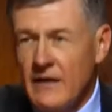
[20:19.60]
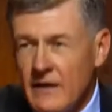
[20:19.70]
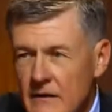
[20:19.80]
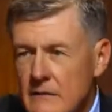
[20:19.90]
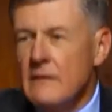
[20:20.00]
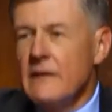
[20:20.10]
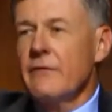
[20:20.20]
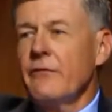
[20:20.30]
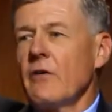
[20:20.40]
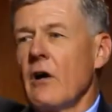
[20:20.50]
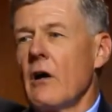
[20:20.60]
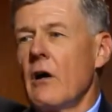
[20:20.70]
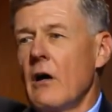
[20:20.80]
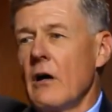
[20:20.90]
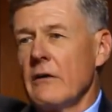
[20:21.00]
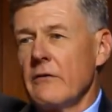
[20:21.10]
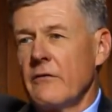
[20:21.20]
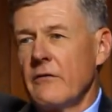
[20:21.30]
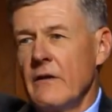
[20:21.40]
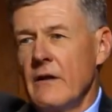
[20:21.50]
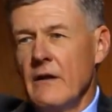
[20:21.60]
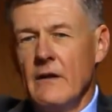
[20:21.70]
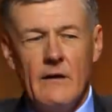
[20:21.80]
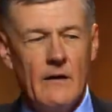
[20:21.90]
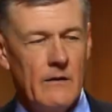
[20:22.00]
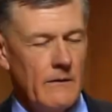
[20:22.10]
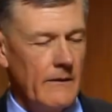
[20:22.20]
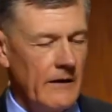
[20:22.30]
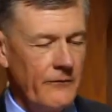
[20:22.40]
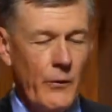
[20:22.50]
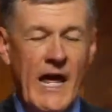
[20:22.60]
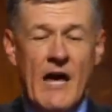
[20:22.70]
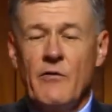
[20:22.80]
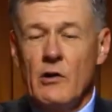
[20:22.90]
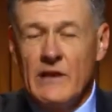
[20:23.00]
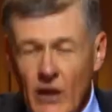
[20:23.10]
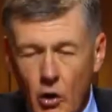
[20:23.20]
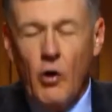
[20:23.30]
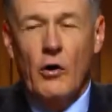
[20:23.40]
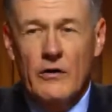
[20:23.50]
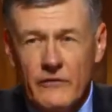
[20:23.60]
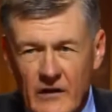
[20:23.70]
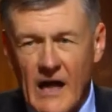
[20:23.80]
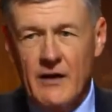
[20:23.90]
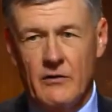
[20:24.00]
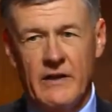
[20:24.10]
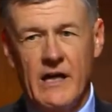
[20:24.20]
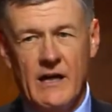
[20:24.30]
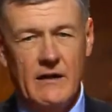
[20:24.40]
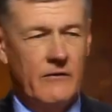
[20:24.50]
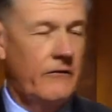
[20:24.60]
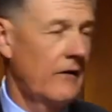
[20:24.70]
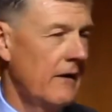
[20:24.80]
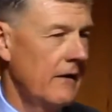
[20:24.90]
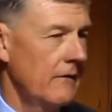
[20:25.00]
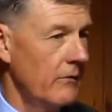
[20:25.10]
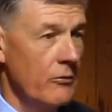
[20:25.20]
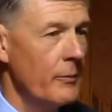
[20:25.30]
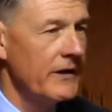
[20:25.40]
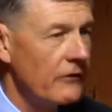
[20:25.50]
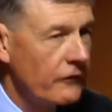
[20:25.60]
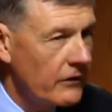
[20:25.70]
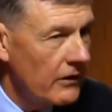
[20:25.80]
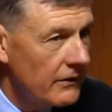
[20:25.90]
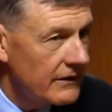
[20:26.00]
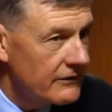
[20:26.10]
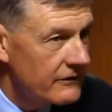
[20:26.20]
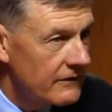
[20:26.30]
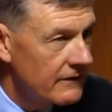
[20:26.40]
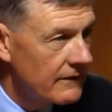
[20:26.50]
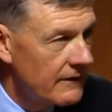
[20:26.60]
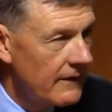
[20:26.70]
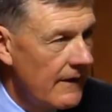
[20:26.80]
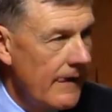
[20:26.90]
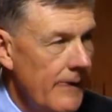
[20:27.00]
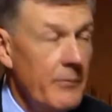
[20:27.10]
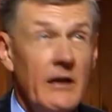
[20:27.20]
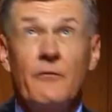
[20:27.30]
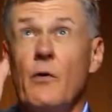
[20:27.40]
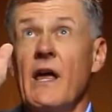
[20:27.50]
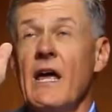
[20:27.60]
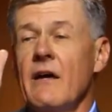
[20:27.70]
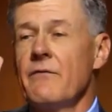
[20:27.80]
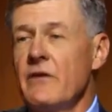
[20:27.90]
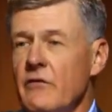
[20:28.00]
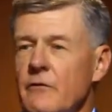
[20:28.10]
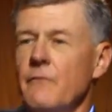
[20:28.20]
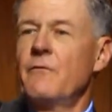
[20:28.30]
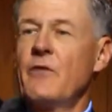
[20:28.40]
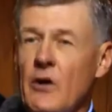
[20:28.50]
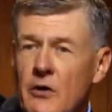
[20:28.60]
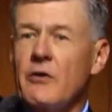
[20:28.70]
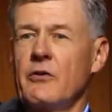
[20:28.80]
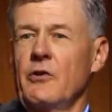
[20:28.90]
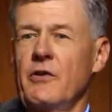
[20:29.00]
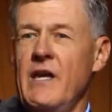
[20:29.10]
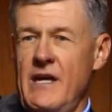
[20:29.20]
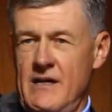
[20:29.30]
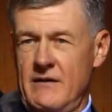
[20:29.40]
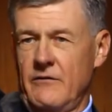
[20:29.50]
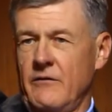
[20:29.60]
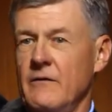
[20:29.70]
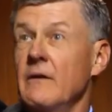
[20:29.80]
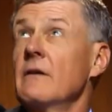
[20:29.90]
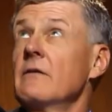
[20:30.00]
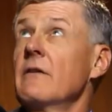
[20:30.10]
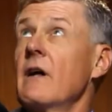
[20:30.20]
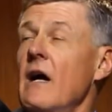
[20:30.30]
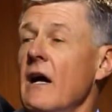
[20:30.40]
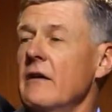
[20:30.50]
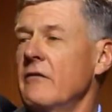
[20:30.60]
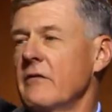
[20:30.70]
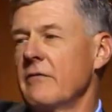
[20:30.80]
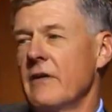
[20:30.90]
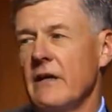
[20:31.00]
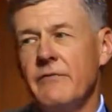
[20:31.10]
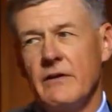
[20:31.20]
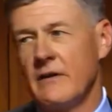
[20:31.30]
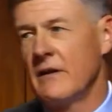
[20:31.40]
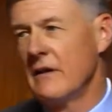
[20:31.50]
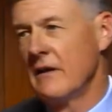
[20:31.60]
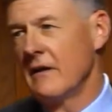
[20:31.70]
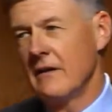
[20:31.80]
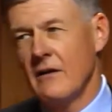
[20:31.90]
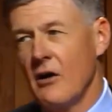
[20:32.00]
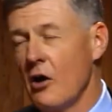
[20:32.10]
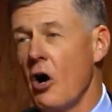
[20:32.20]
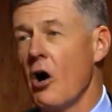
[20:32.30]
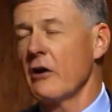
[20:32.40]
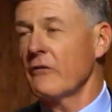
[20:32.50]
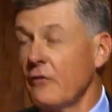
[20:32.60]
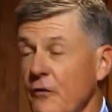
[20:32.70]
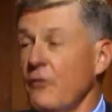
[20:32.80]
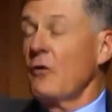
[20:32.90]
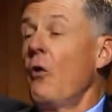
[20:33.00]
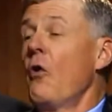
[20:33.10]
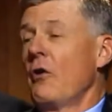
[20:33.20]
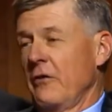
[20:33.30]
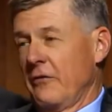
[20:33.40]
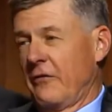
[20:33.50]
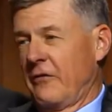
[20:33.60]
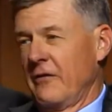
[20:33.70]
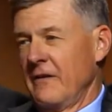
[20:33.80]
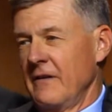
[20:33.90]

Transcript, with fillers: it lifts our hearts. Uh, if we have only a horizontal gaze, we will be discouraged. But if we have this vertical gaze to the heights of heaven, our heart soars